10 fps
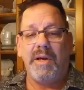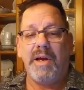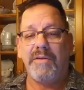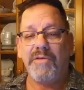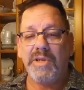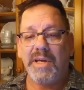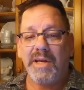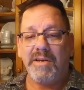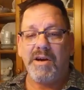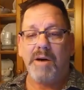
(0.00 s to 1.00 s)

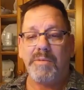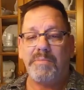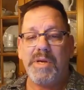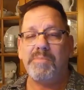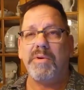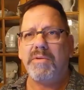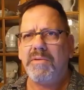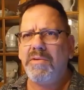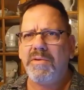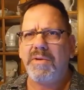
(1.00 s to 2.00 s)
everyday common people
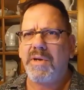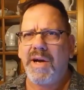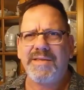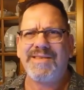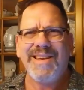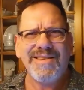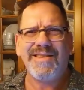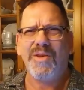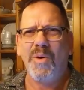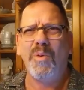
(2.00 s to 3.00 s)
who got sent
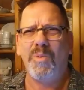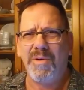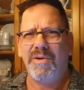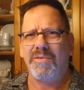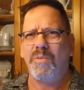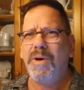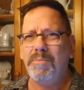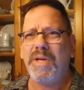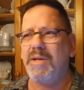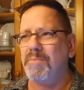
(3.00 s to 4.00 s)
to the whole world.
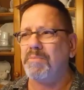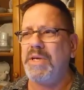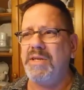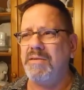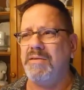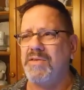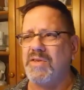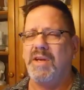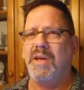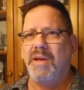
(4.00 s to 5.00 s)
One minute, Peter
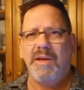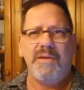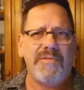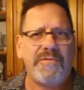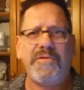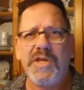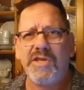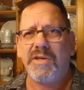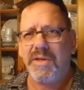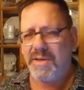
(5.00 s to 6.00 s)
is
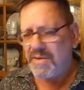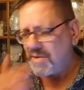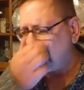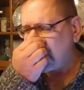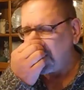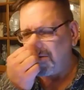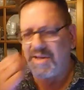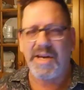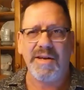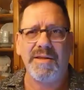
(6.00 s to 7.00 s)
fishing at the Sea of
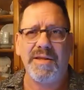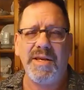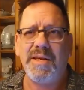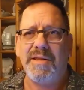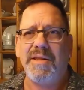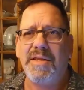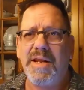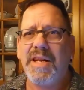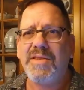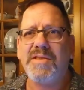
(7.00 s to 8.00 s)
Galilee, and the
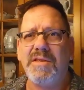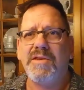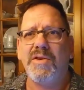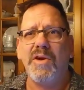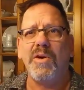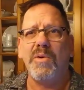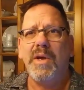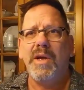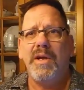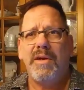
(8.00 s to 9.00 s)
next thing you know,
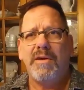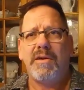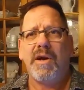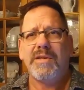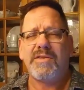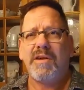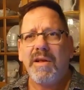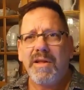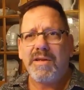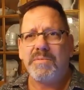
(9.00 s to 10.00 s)
God's
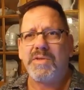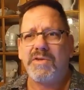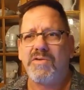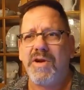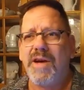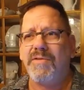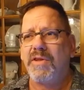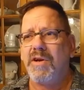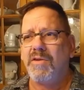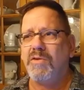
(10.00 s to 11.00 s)
calling them to travel
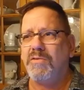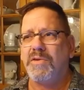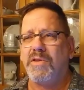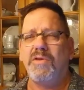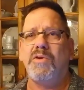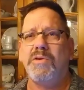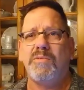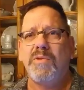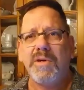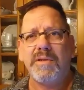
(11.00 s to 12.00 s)
all over the
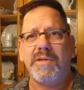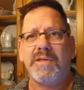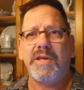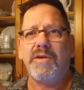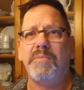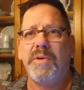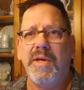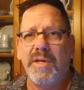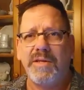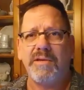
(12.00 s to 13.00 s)
known world and help
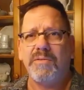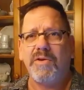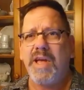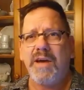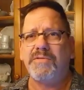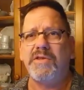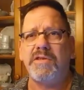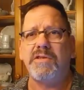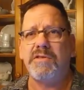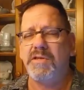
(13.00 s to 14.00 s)
to look after
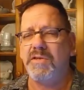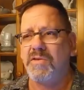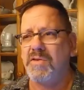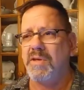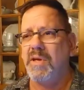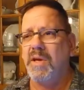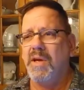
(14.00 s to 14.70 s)
churches and